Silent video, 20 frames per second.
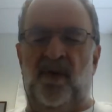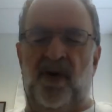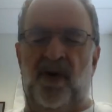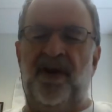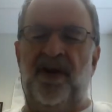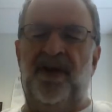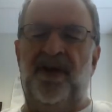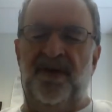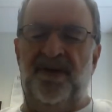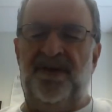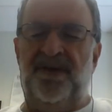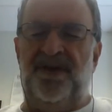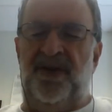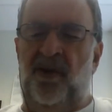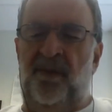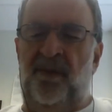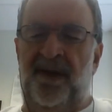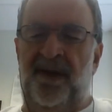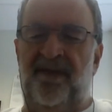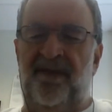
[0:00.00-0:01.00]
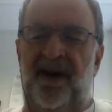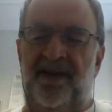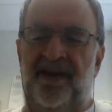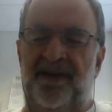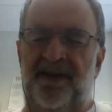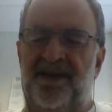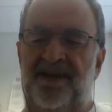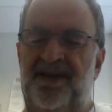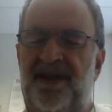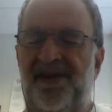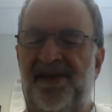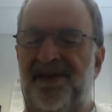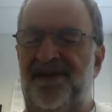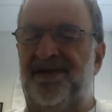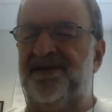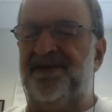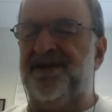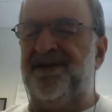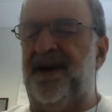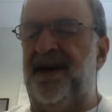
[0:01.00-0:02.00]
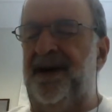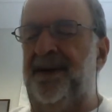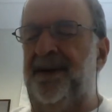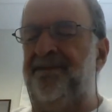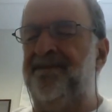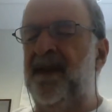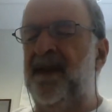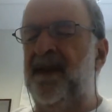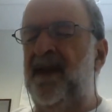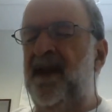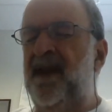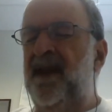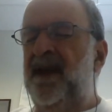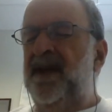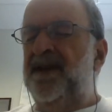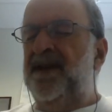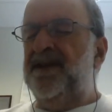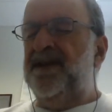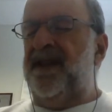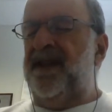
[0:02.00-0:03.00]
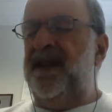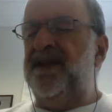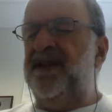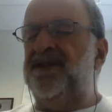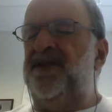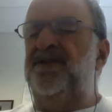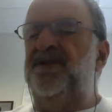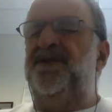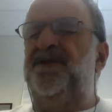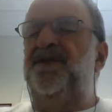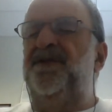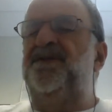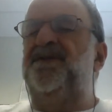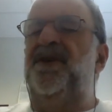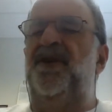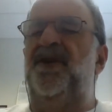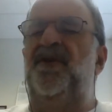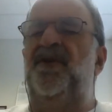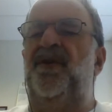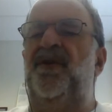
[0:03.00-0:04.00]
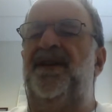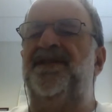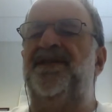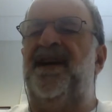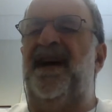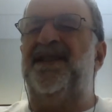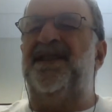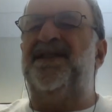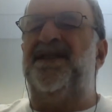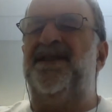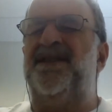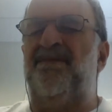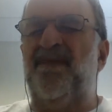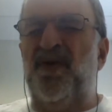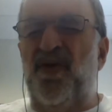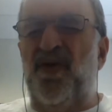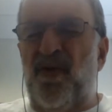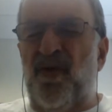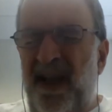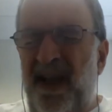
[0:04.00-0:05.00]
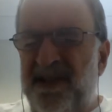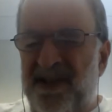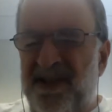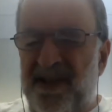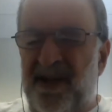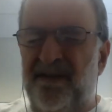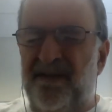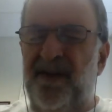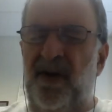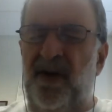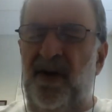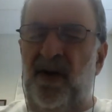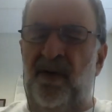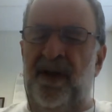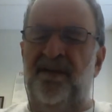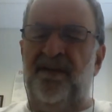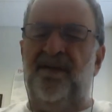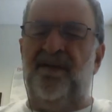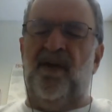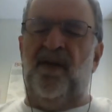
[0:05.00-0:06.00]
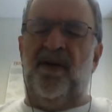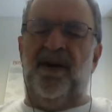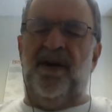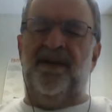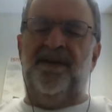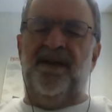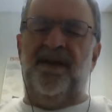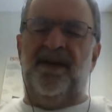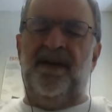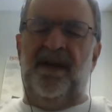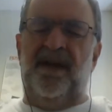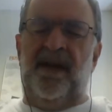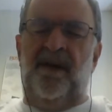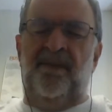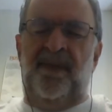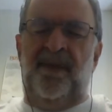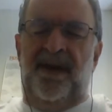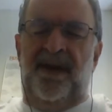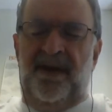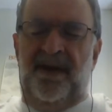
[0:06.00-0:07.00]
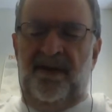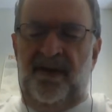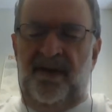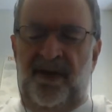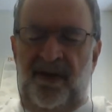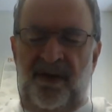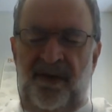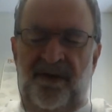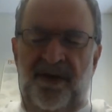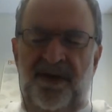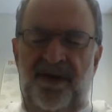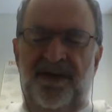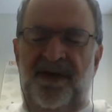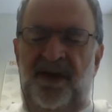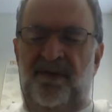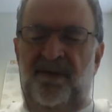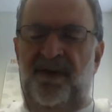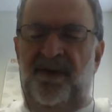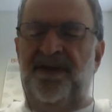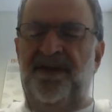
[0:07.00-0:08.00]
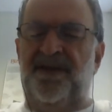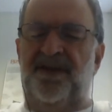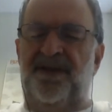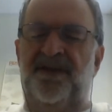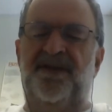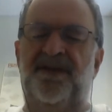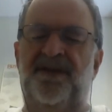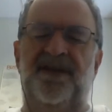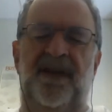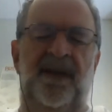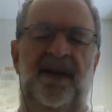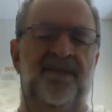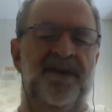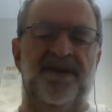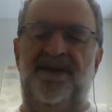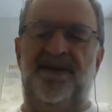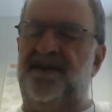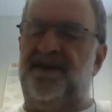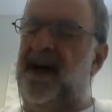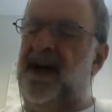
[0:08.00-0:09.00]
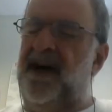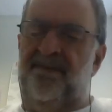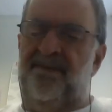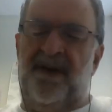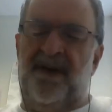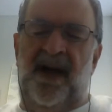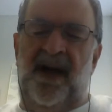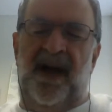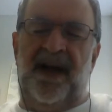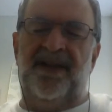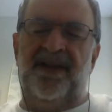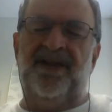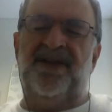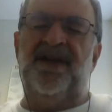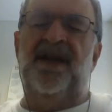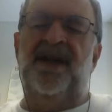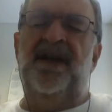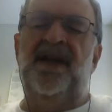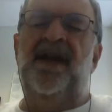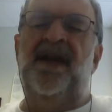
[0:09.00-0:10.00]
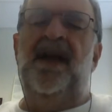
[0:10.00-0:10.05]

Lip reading: work used human volunteers. So I think 222 has got some great stuff going for it. The Columbia University research team is top-notch,